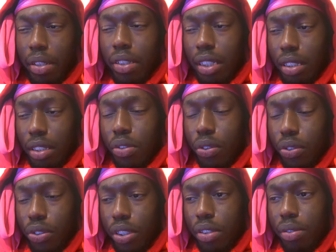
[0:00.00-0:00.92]
on TikTok for
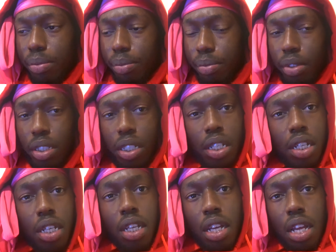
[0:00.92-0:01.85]
real.
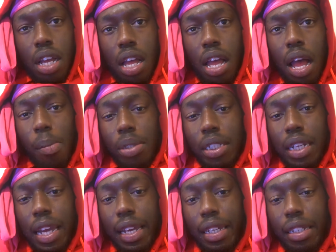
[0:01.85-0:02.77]
I'm
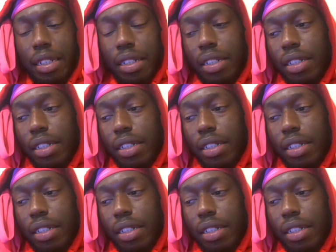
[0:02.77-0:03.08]
slacking,